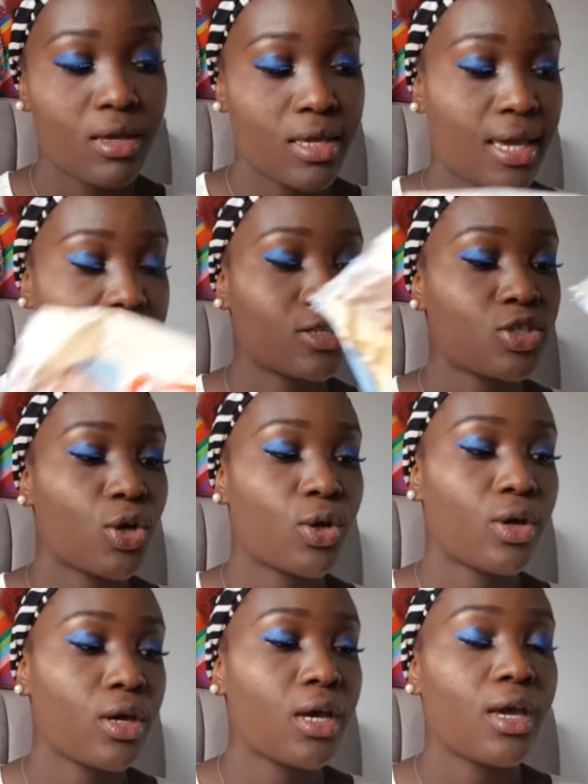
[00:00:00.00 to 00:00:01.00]
Yeah,
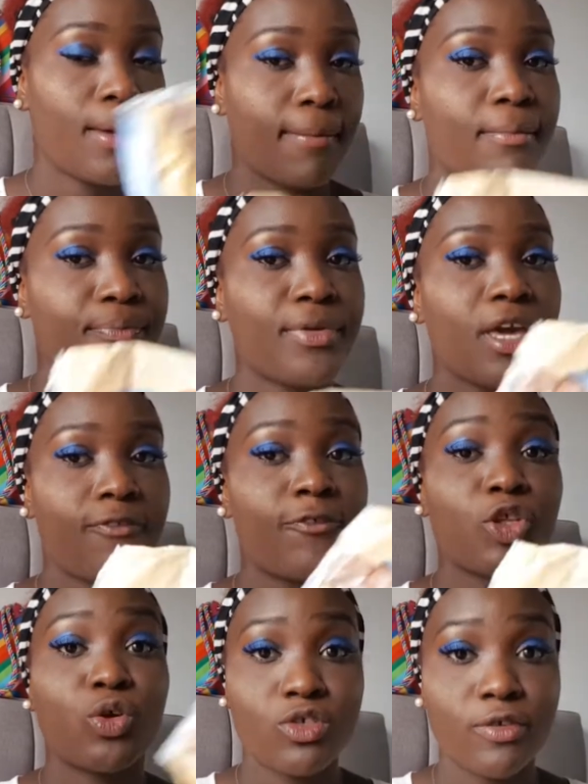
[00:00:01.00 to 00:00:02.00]
so
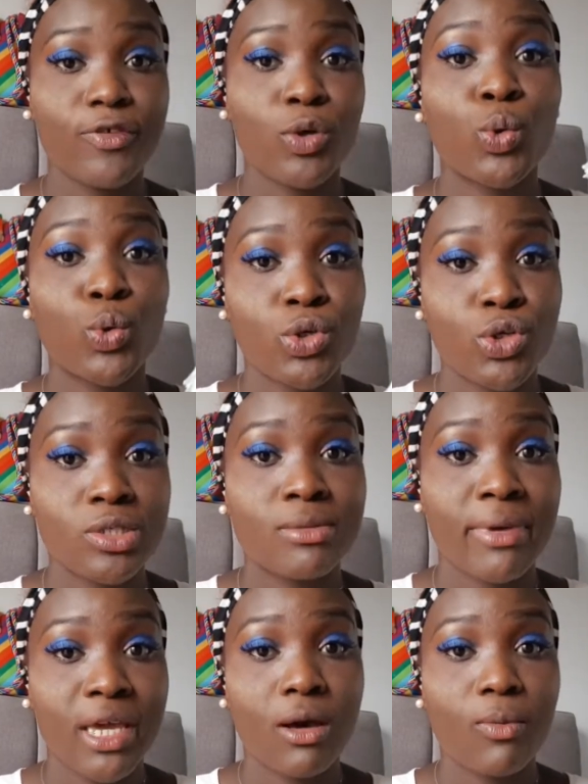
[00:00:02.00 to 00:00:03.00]
for those of you who use
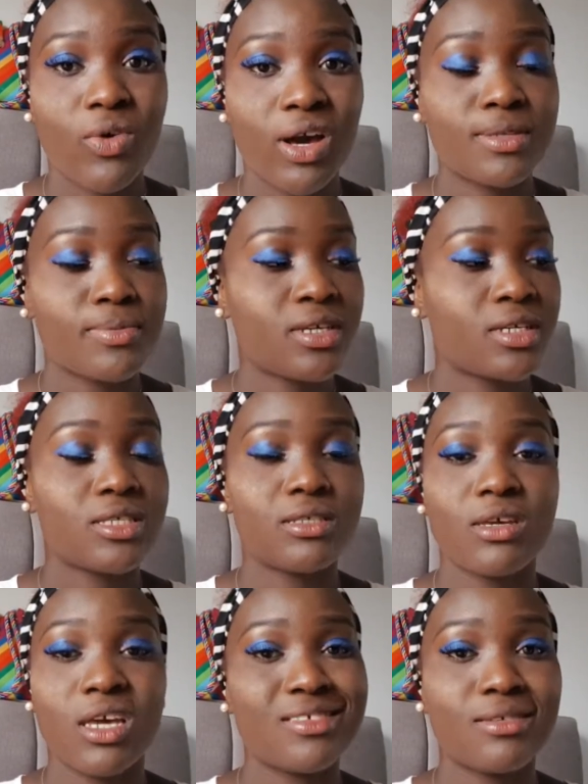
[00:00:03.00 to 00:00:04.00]
makeup wipes, because
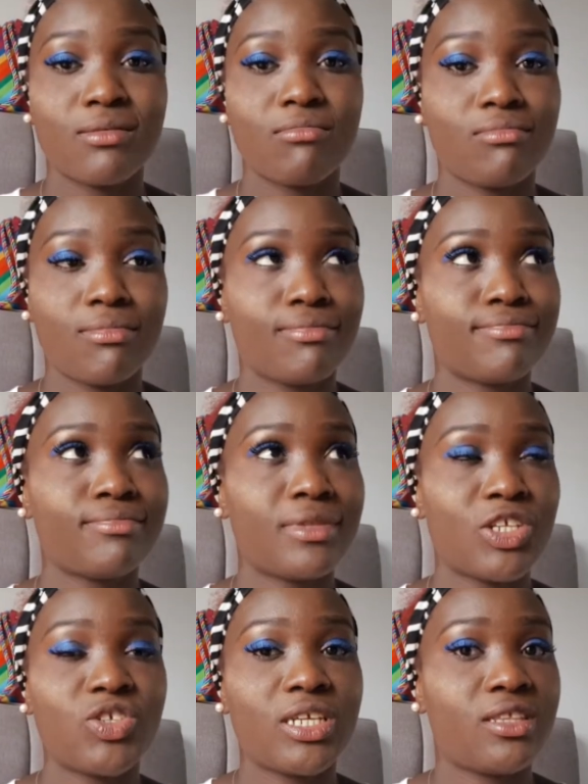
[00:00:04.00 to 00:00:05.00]
it's
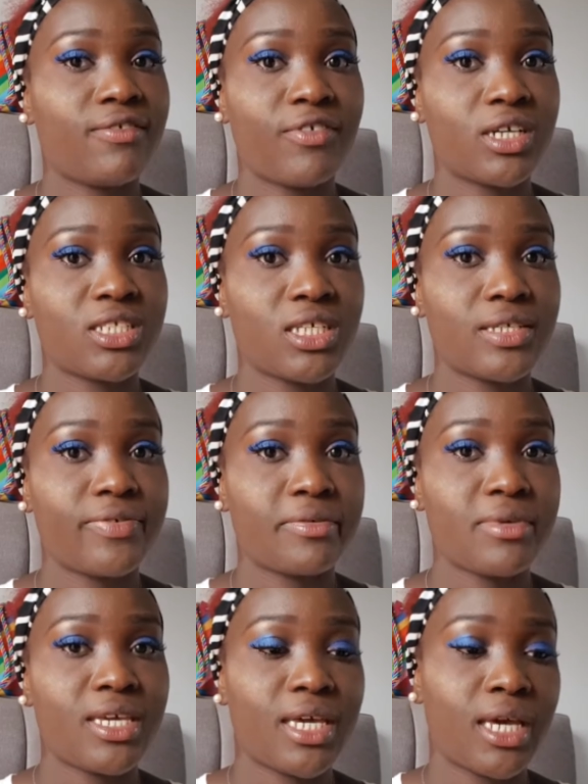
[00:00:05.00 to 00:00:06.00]
literally the fastest for
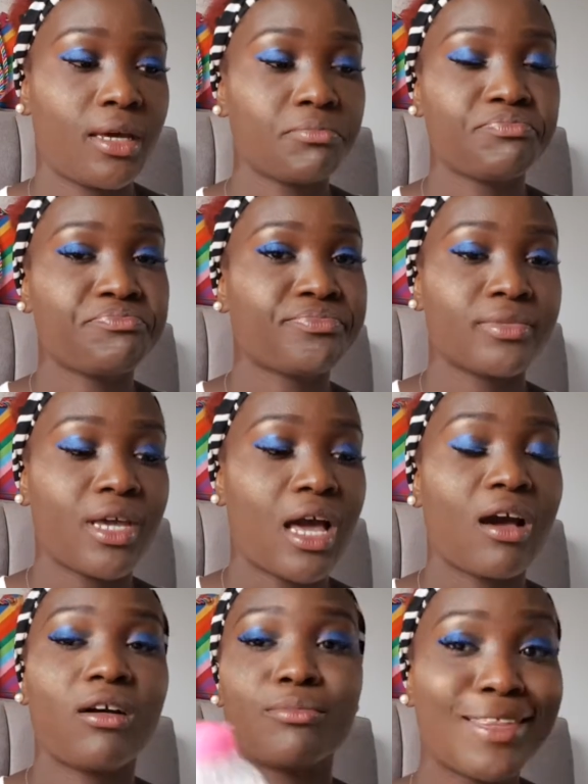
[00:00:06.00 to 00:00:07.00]
me, yeah.
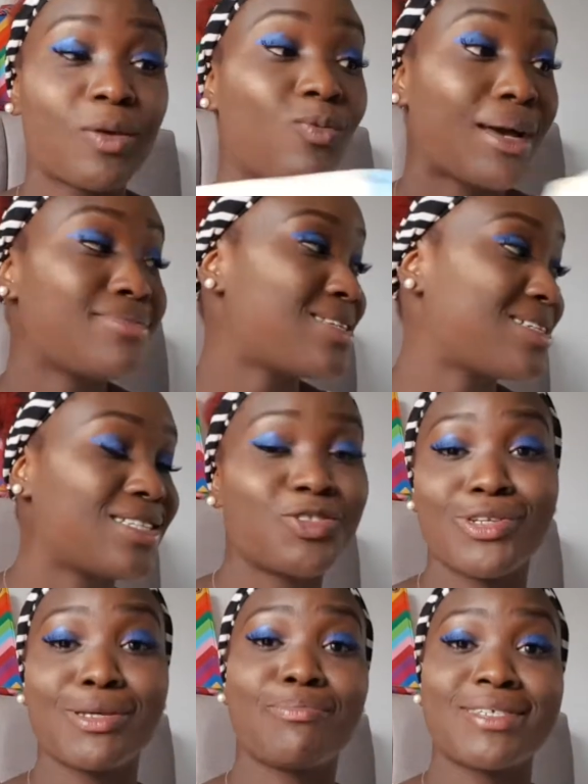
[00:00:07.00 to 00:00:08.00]
The wipes is
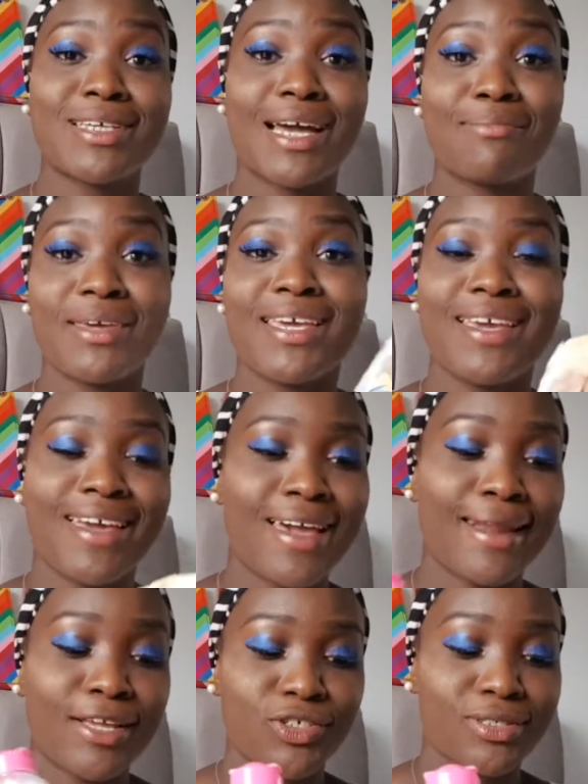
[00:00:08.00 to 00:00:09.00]
literally beside me here,
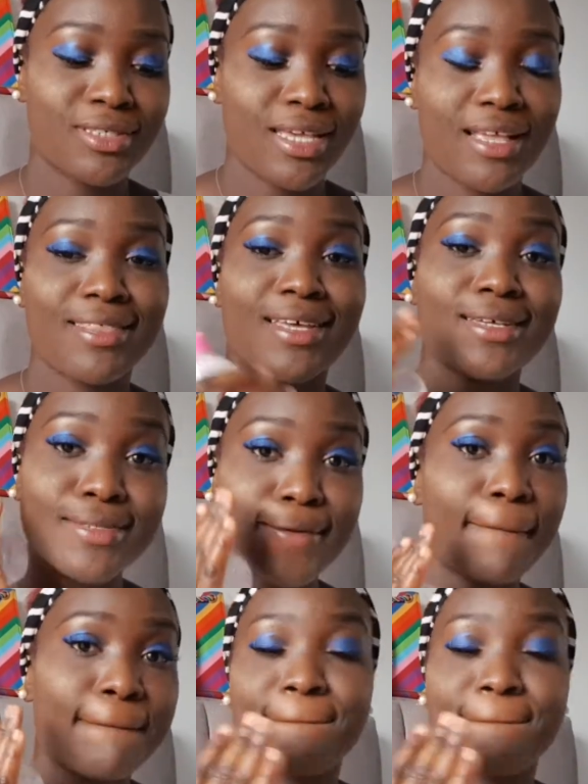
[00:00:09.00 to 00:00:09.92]
and I just get this.